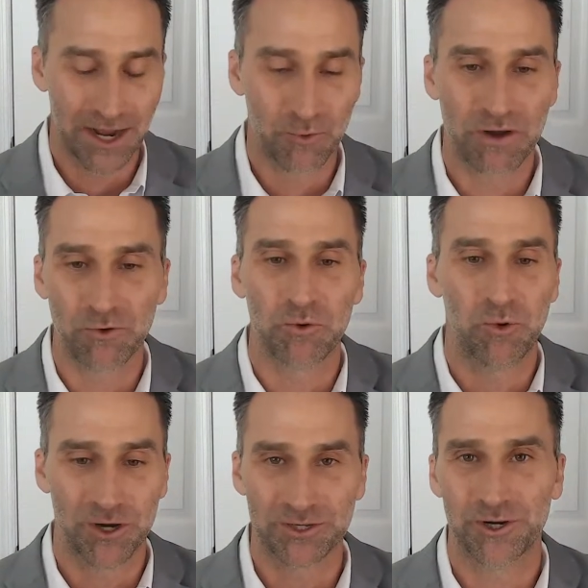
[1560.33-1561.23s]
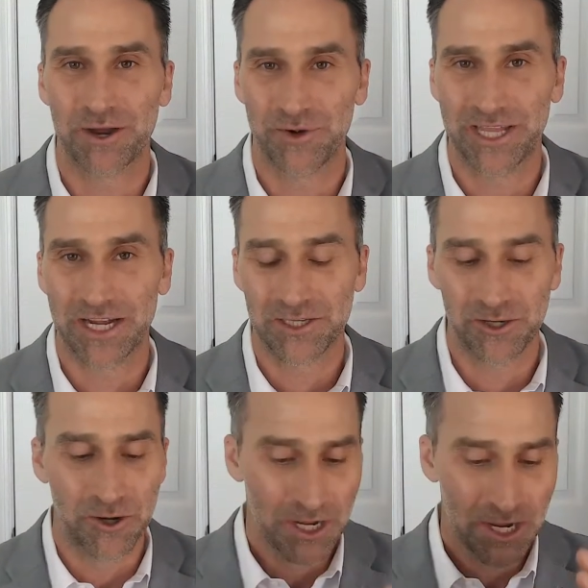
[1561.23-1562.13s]
We'll have a report to accompany that
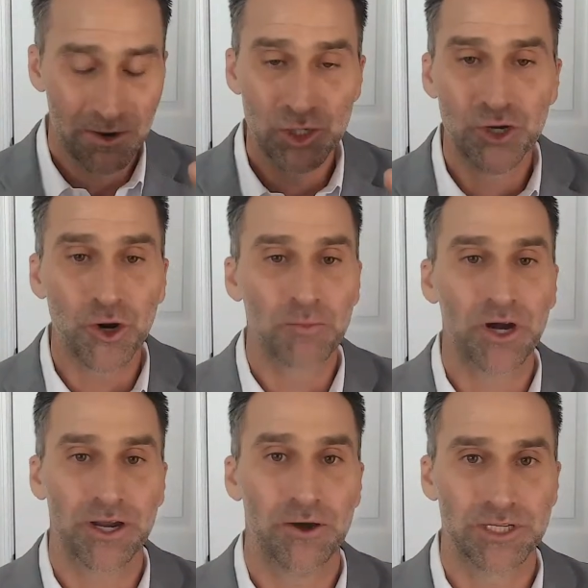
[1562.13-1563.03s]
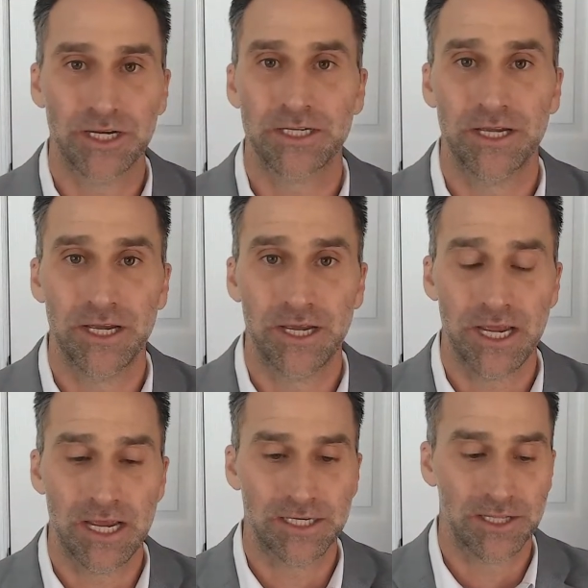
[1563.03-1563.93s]
too. Your book goes
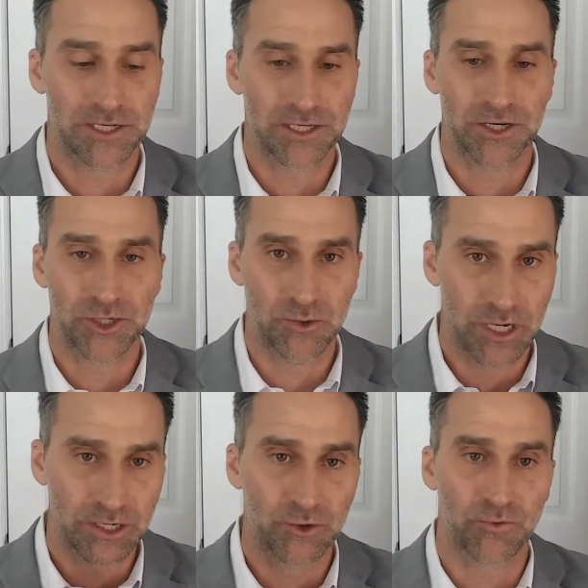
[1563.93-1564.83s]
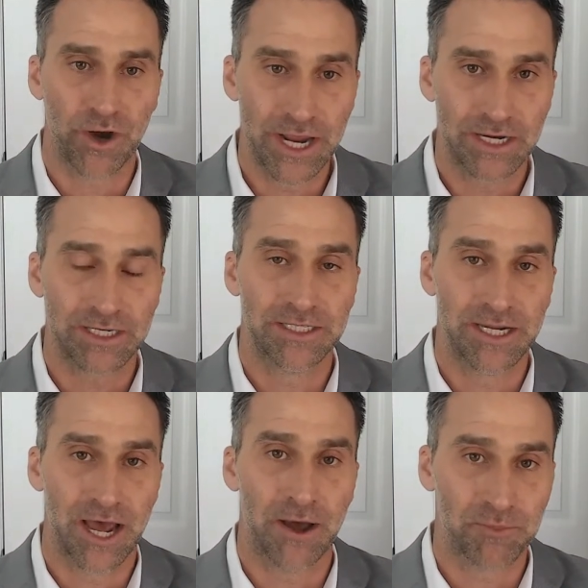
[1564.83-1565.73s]
into this issue in great
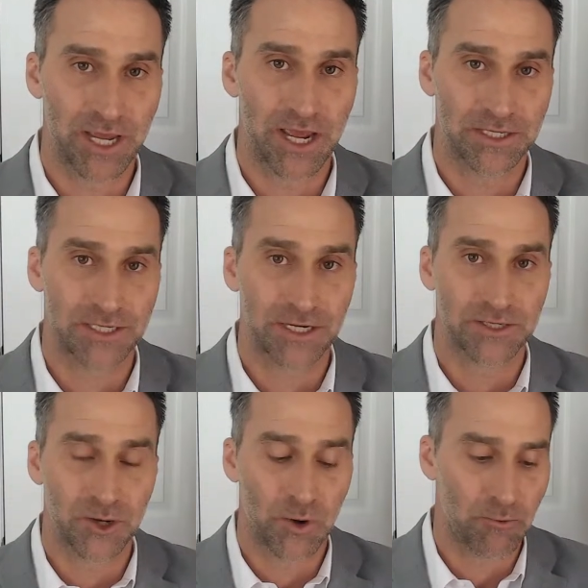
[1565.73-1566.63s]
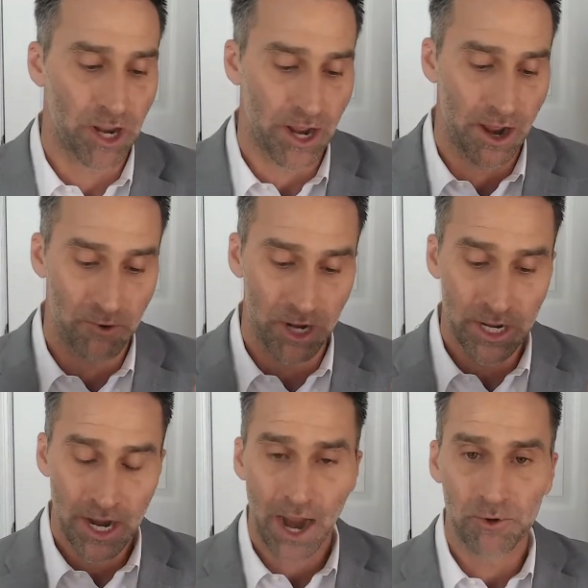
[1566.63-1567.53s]
depth, Casey. So
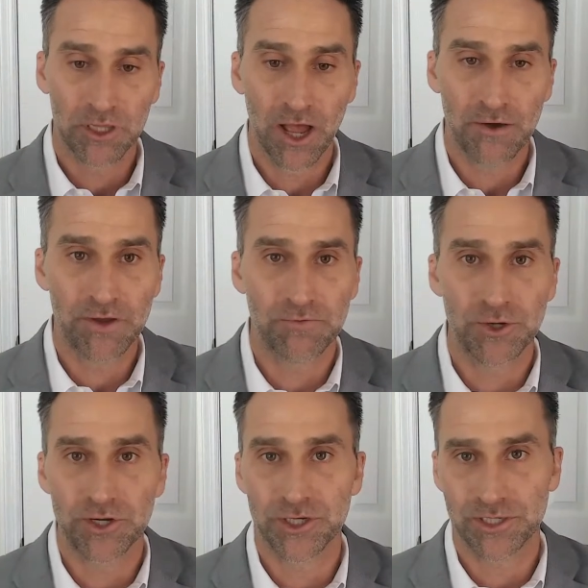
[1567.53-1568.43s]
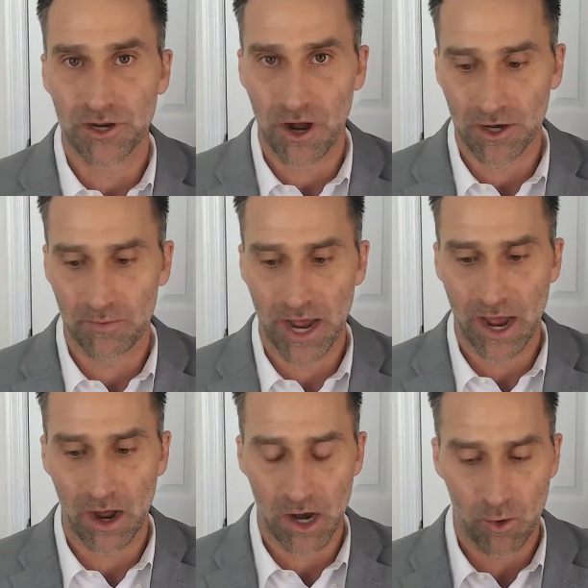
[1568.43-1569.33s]
I would love if you could just talk
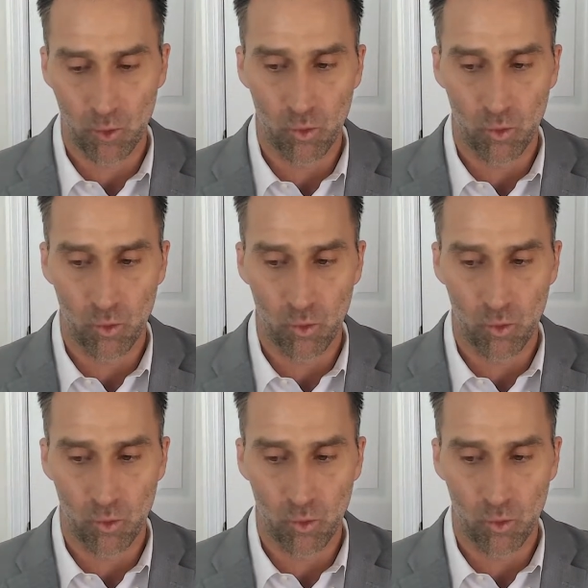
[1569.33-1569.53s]
about